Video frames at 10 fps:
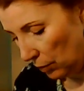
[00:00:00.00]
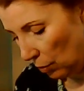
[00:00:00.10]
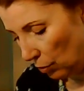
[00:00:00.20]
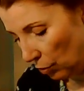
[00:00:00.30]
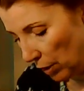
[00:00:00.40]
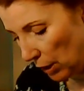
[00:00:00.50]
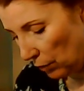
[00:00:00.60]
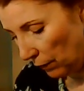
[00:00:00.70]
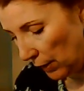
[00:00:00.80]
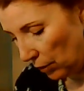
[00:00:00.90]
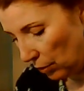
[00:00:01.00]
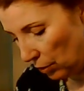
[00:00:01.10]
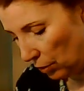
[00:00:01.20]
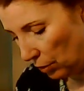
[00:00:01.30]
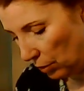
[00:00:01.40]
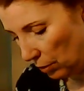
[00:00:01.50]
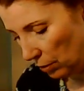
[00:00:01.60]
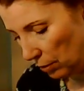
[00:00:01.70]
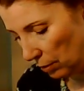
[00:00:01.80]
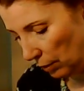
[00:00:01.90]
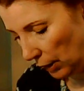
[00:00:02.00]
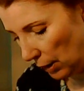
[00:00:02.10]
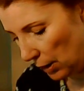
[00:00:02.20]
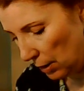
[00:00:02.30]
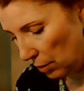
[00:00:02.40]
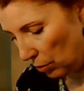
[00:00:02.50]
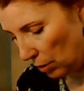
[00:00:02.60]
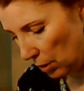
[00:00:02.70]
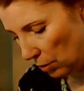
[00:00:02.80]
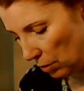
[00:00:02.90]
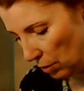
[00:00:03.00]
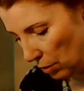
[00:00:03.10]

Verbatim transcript: Don't grate your finger like I did earlier.